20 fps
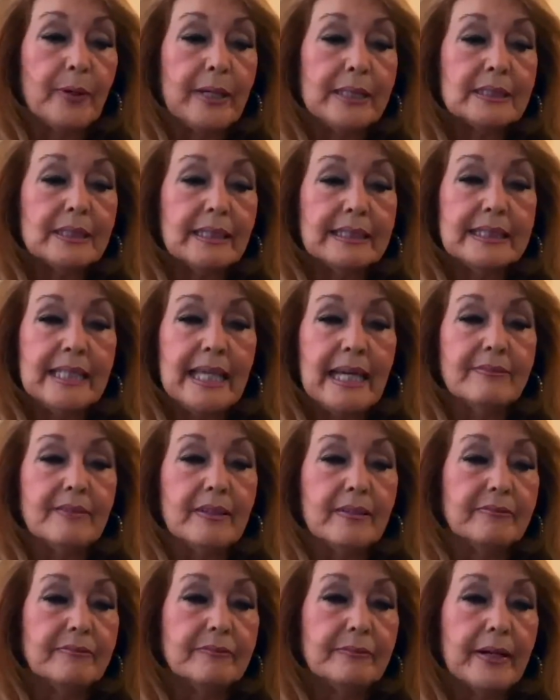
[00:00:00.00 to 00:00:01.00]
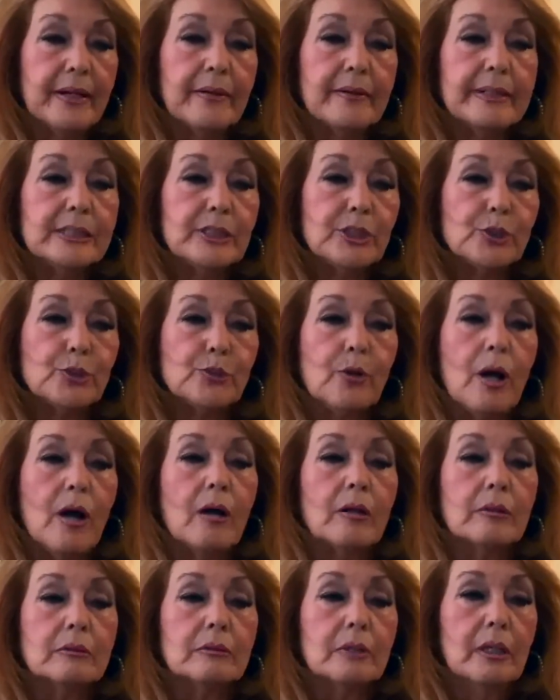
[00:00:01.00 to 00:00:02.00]
Presleys have a very
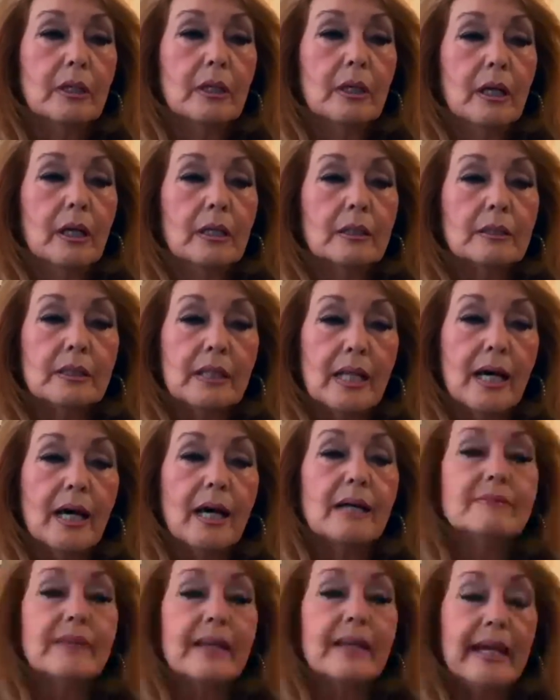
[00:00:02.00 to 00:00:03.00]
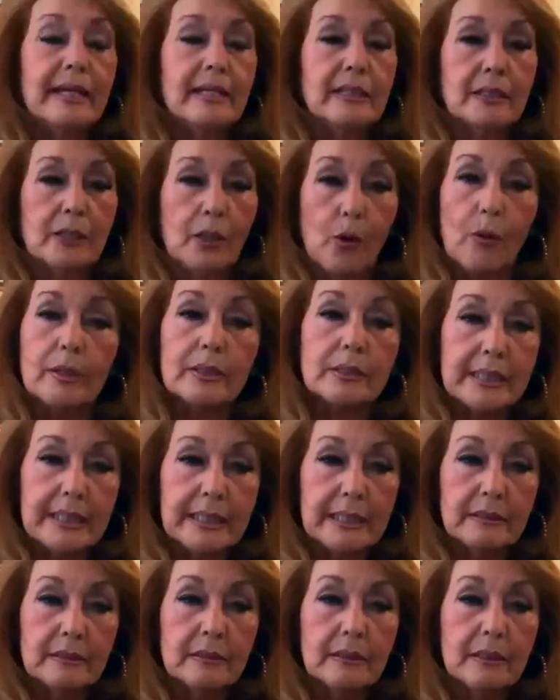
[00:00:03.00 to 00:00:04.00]
strong love and
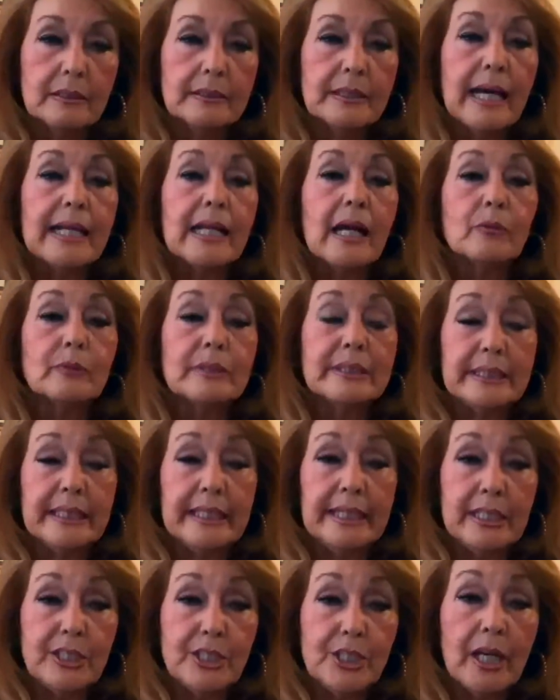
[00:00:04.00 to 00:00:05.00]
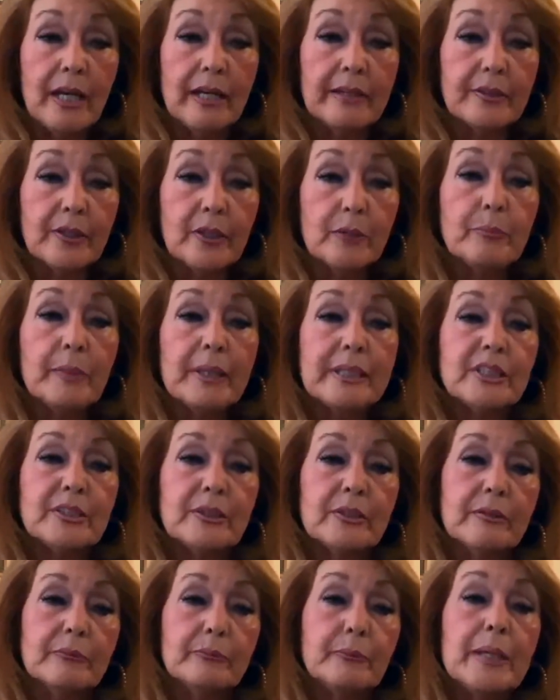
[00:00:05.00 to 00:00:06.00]
loyalty, not only to each other, but
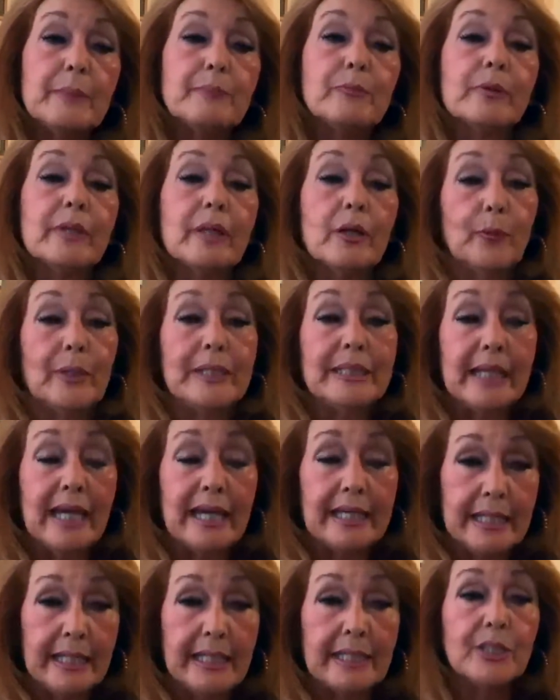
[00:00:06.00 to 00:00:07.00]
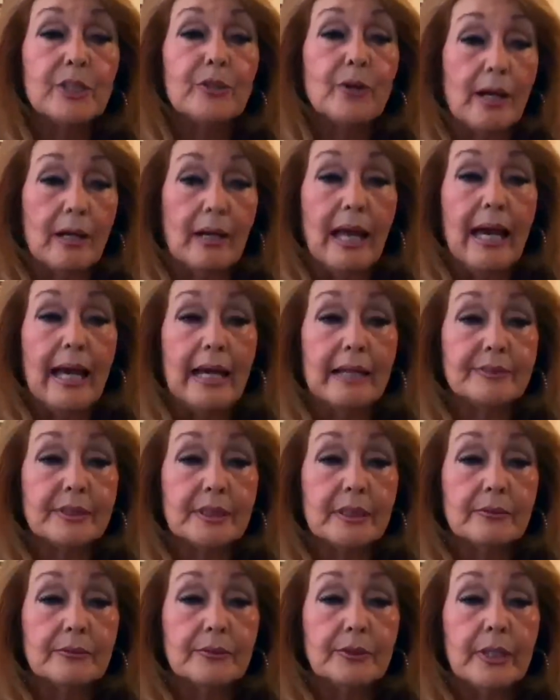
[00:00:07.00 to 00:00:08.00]
to people that we take into our
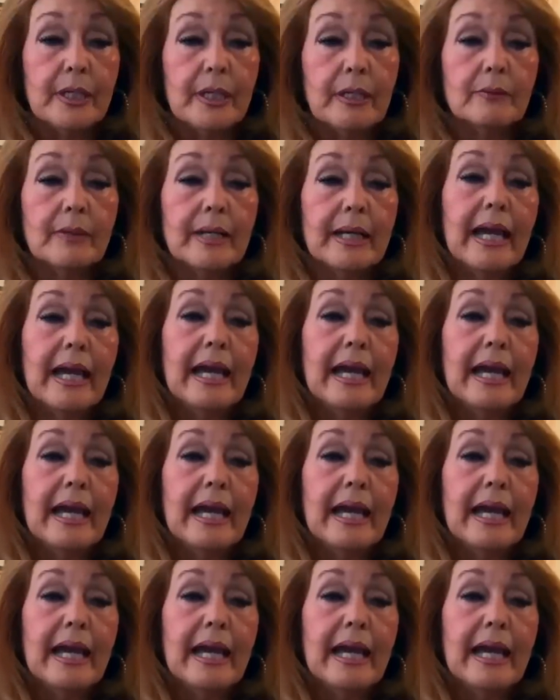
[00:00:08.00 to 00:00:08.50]
lives, you know,